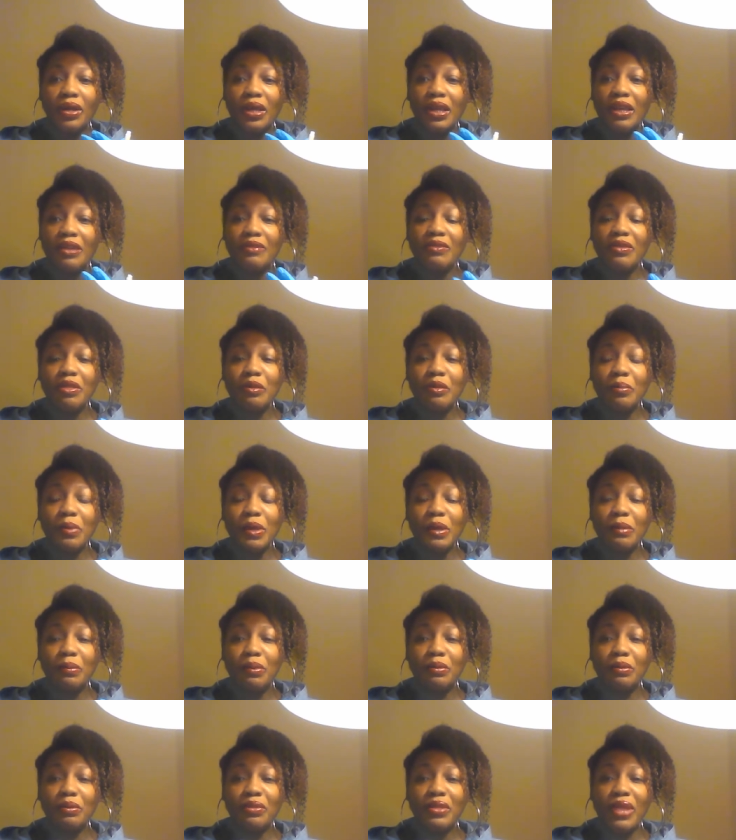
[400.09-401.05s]
even the
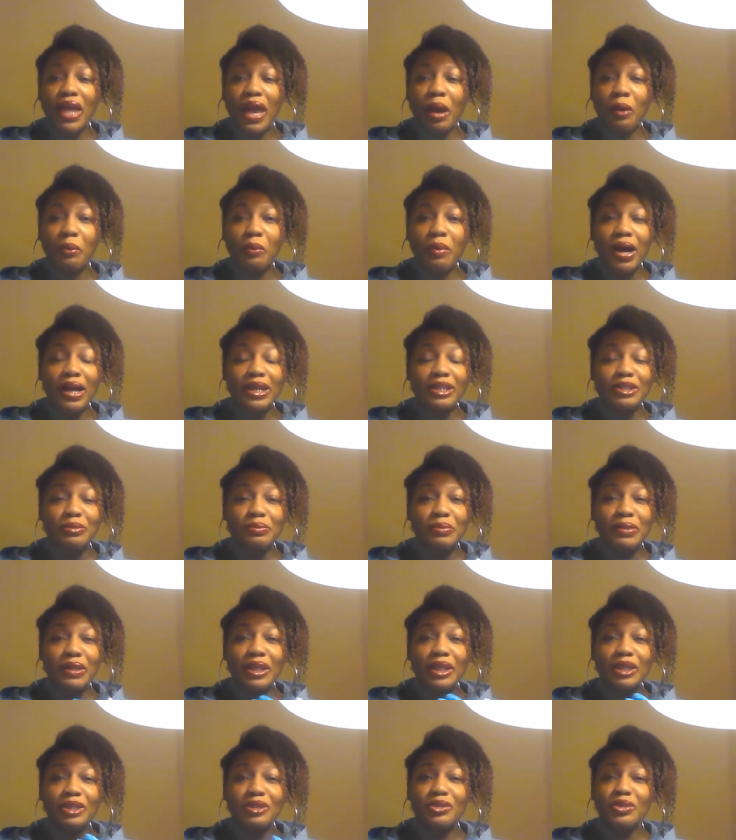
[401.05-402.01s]
people that watch
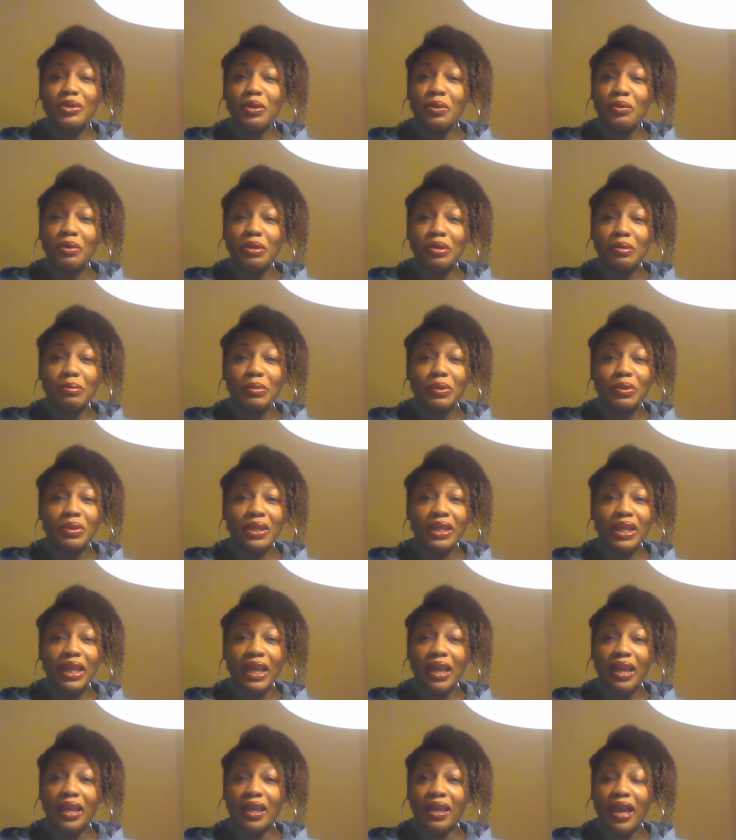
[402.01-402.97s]
me and don't
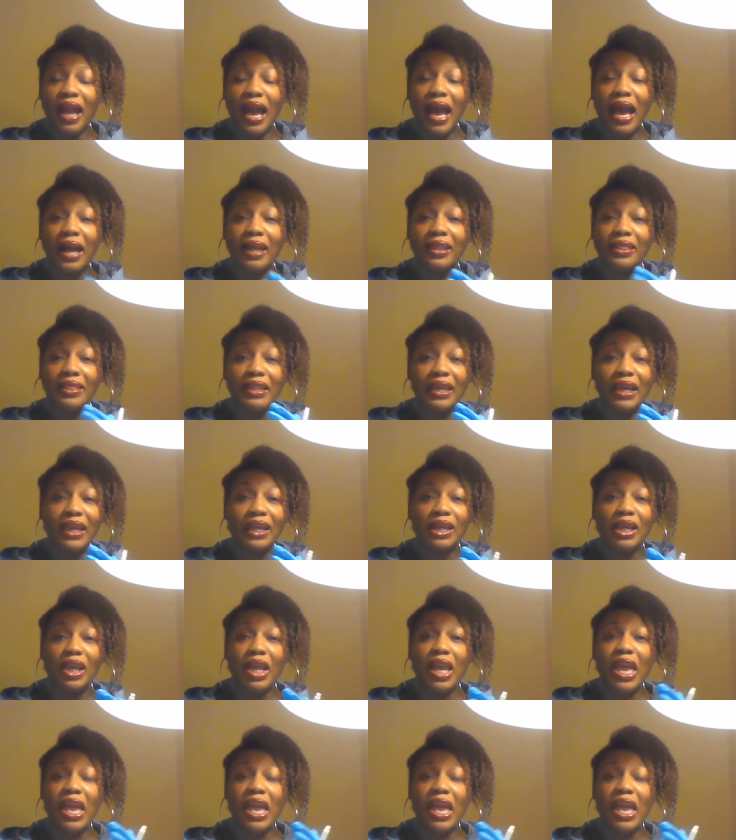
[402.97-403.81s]
communicate i thank